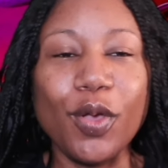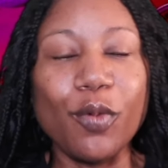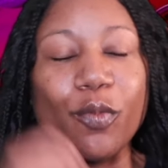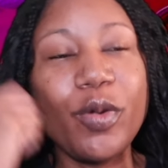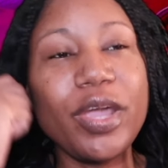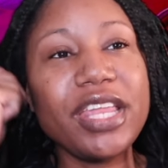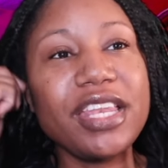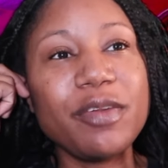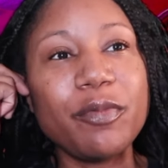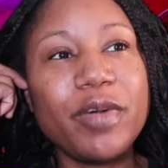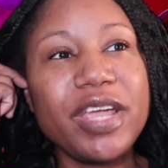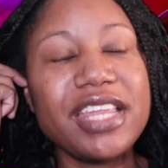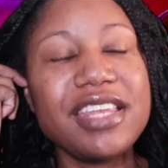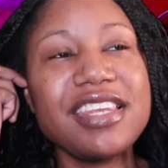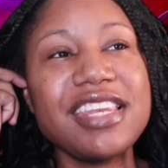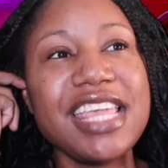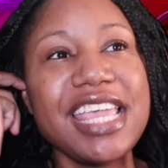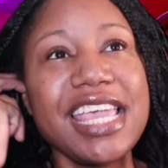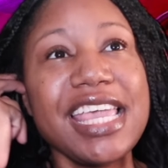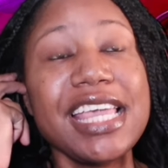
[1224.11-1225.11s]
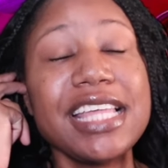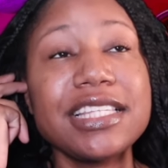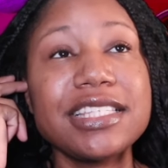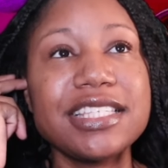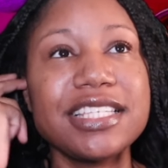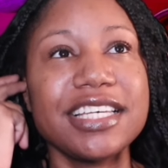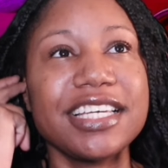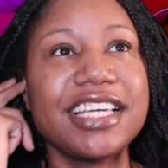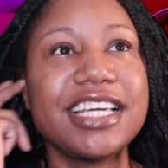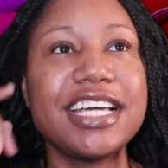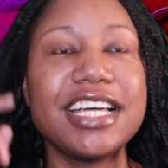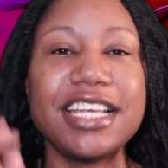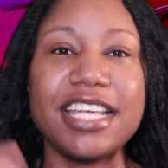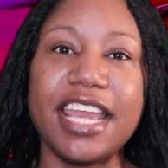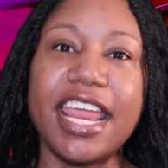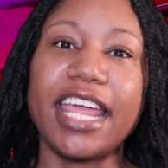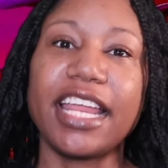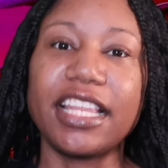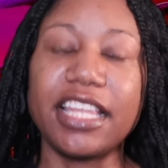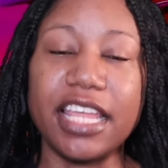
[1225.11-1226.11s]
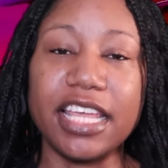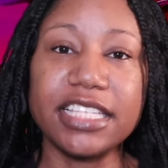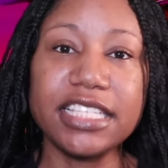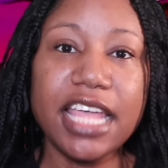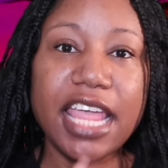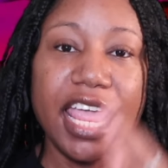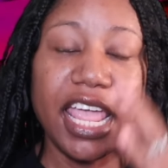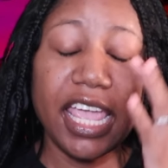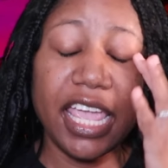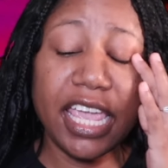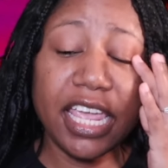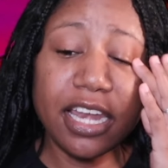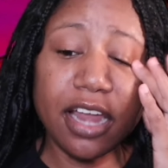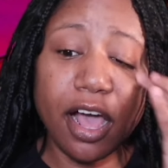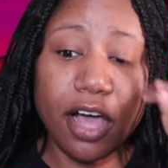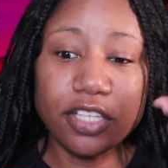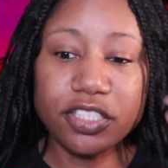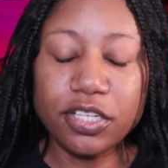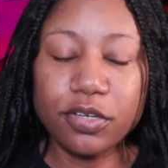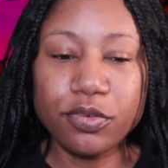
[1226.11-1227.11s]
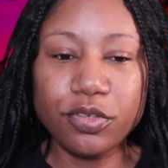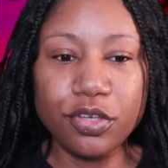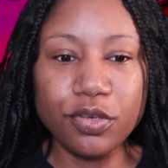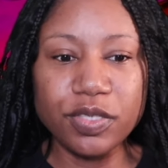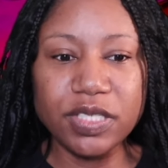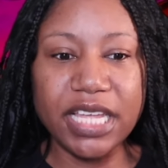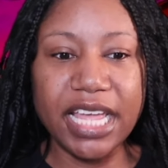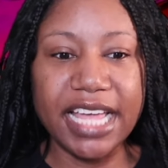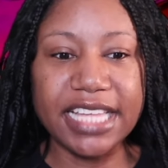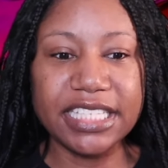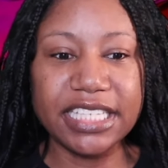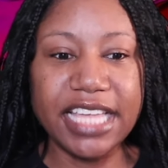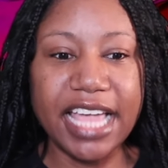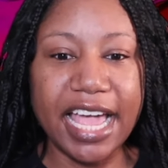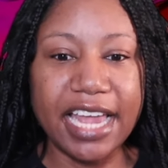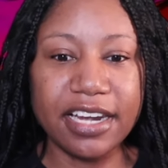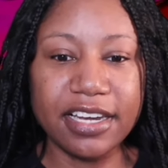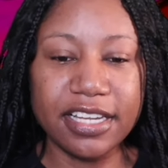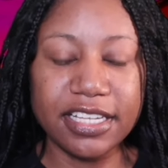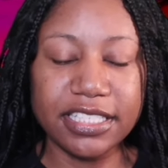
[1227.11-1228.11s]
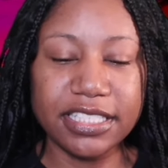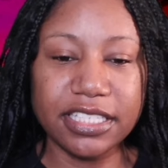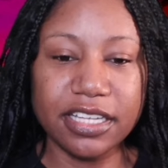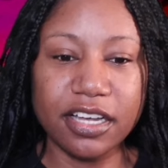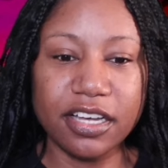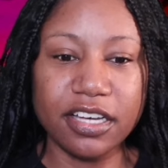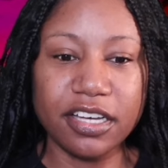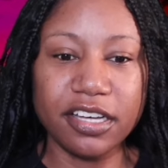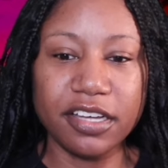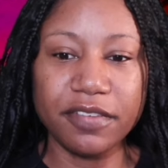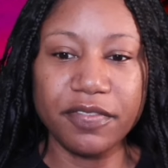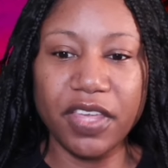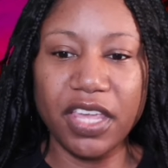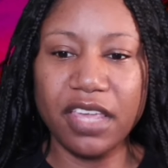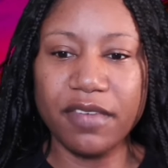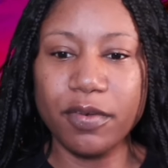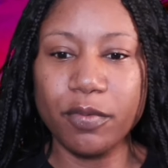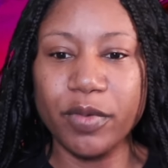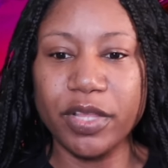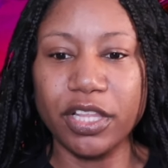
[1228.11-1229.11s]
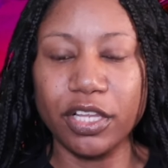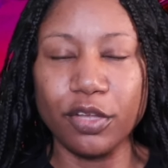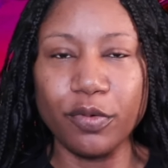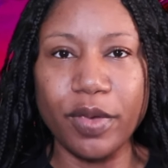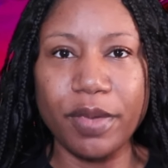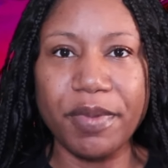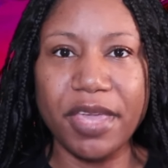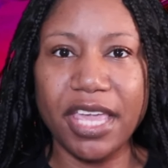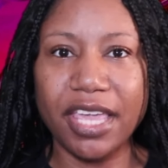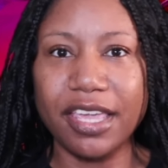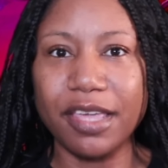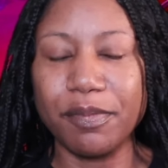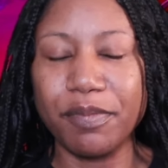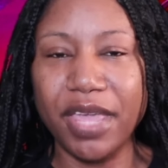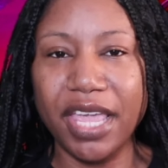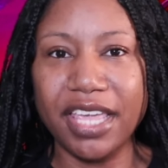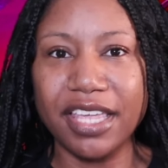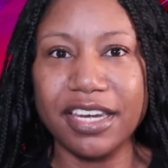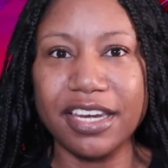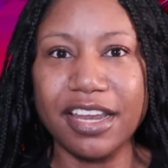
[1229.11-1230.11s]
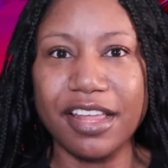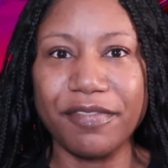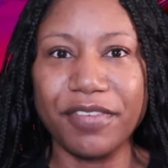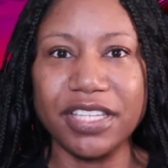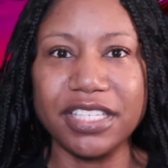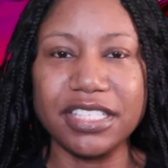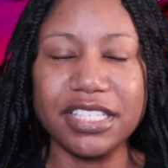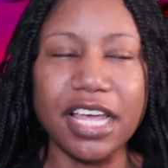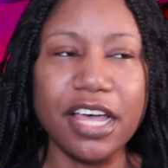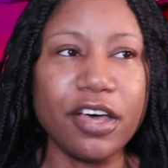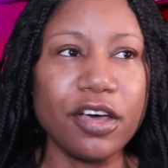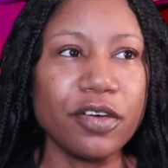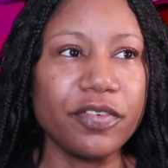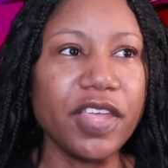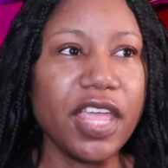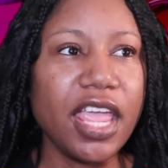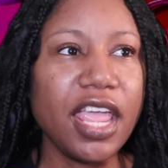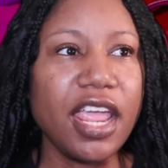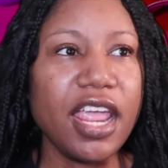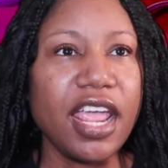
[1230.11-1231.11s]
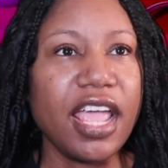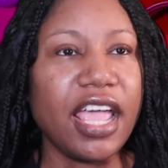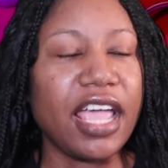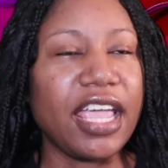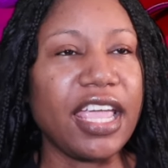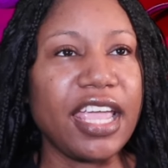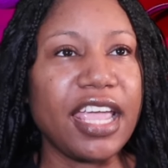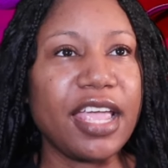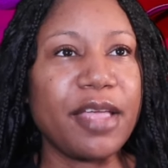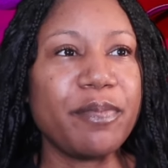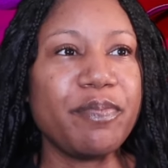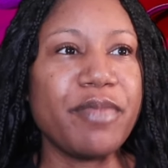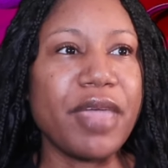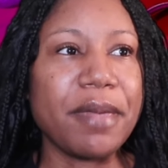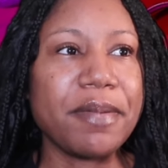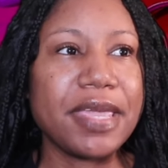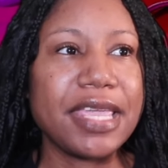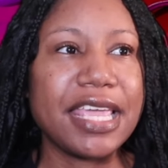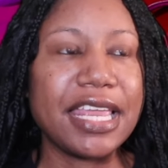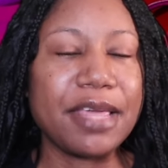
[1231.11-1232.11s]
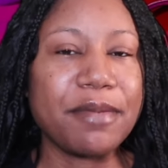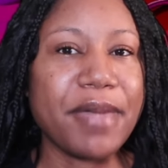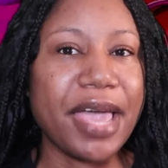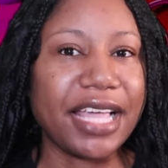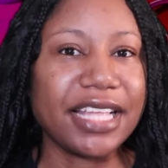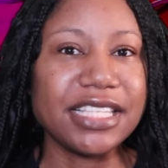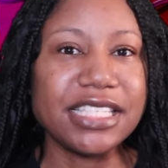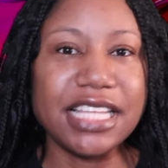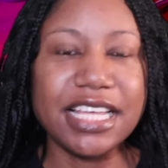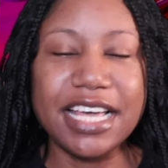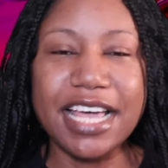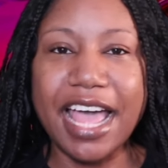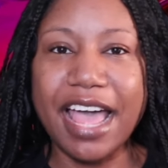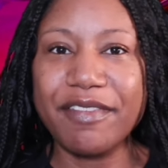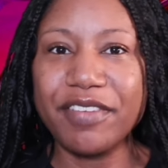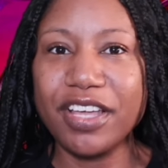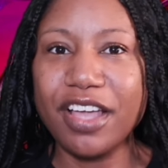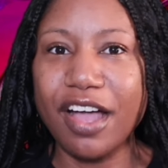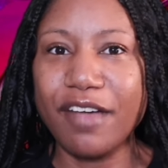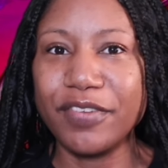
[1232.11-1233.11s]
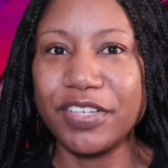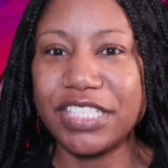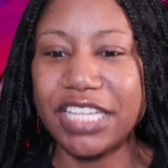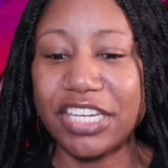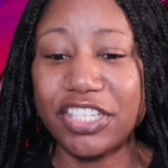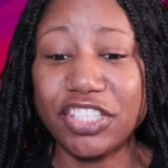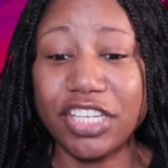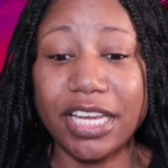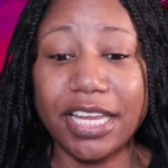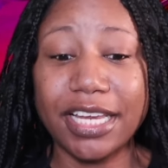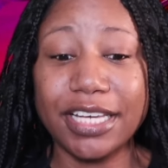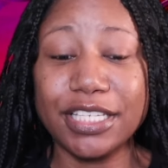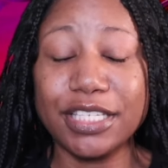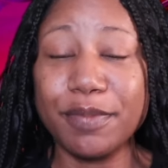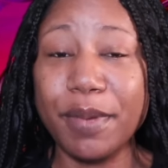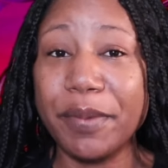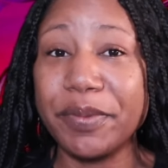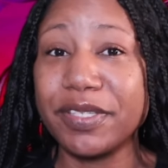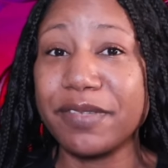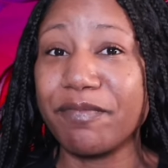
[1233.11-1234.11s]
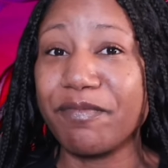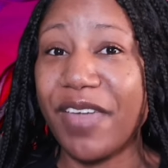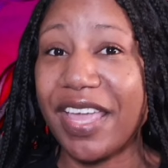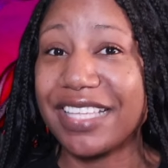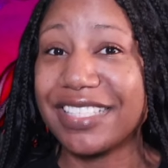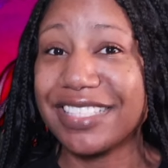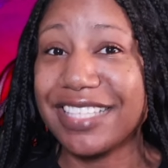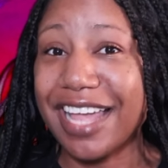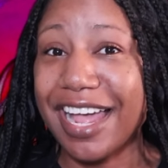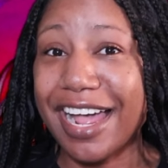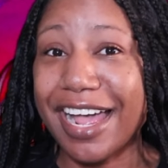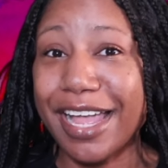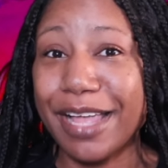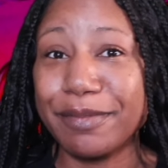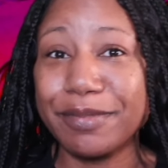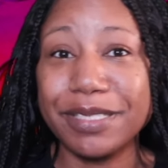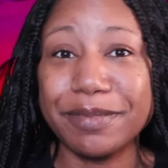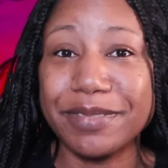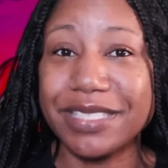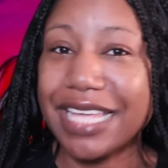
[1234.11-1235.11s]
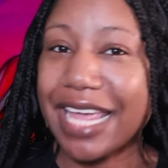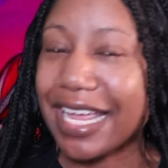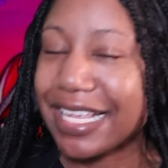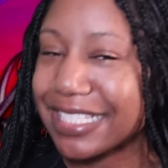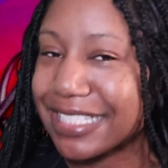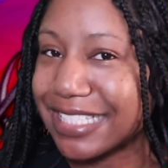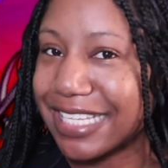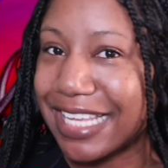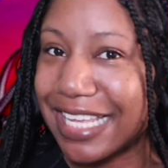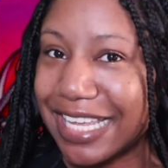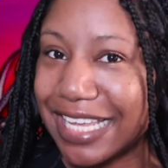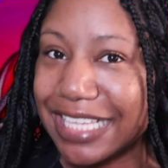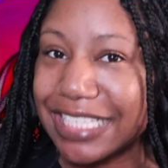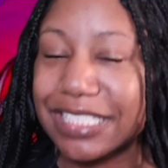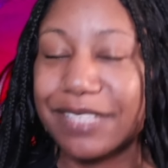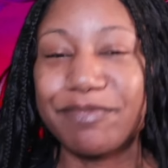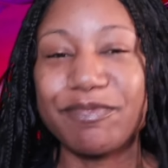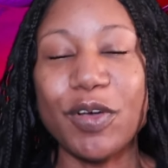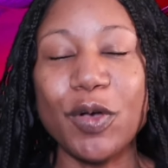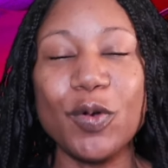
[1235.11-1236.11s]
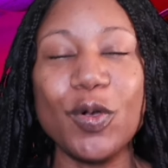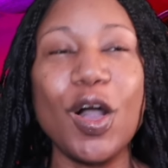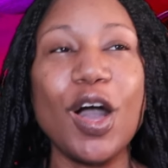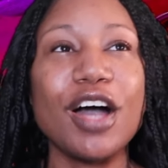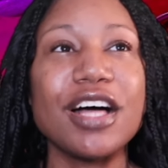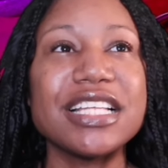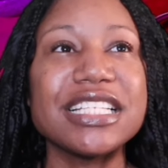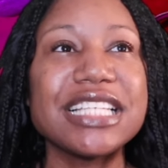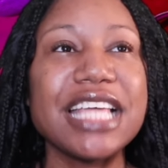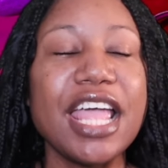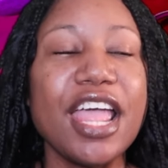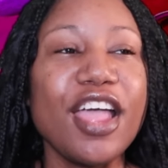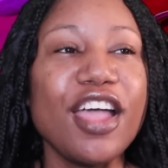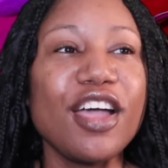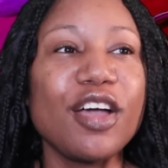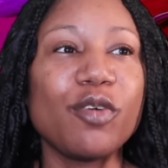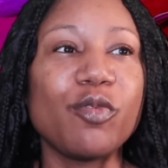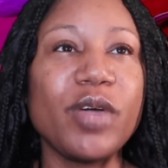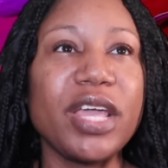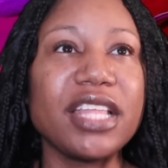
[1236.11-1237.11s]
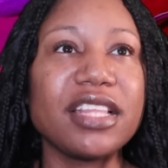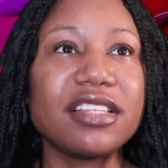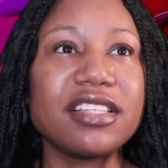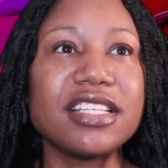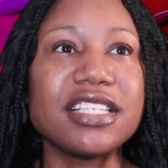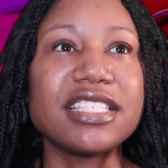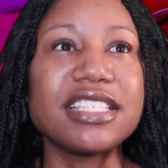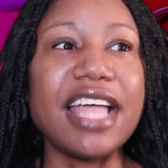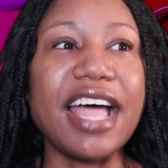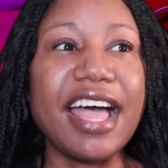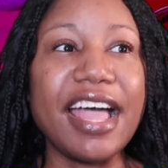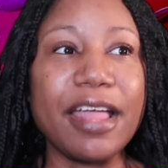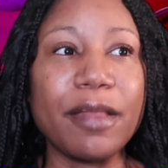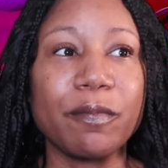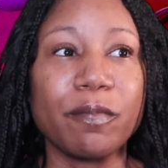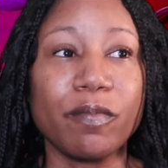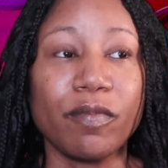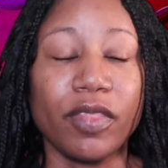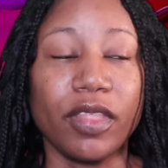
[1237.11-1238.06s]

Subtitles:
We need to connect this and also use it as a catalyst of, even with Louis being companion enough himself, and maybe getting back into having conversations, maybe some FaceTime, some texting, some phone calls with Lestat.